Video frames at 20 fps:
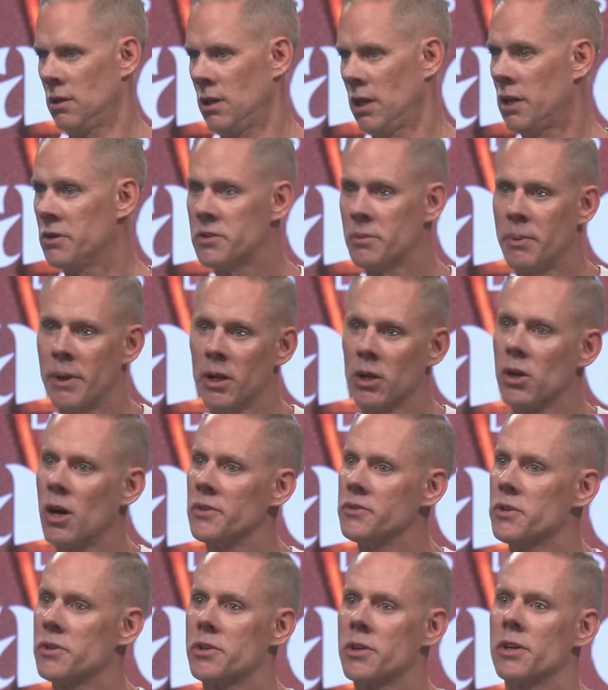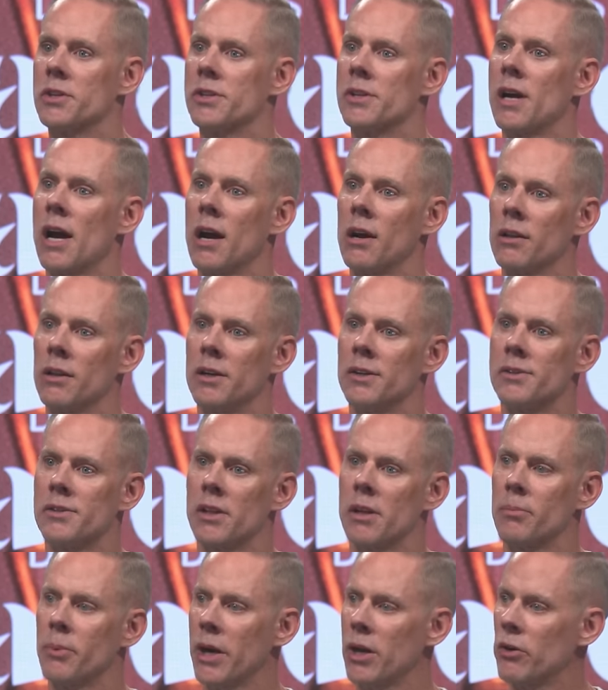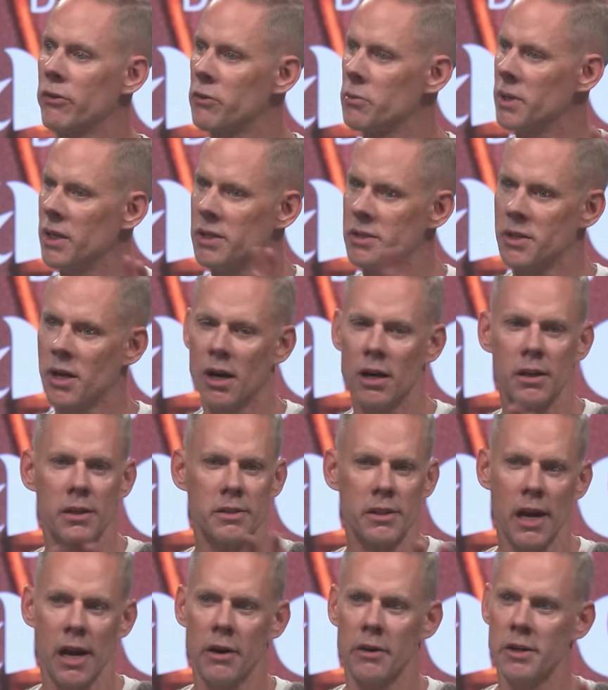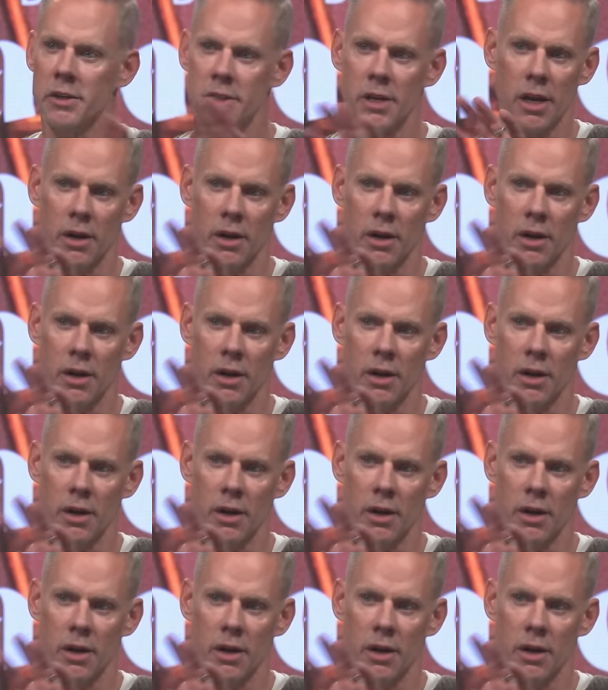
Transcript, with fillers: And it's a Pentecostal church in Ireland. And so they prayed over me in tongues, Irish.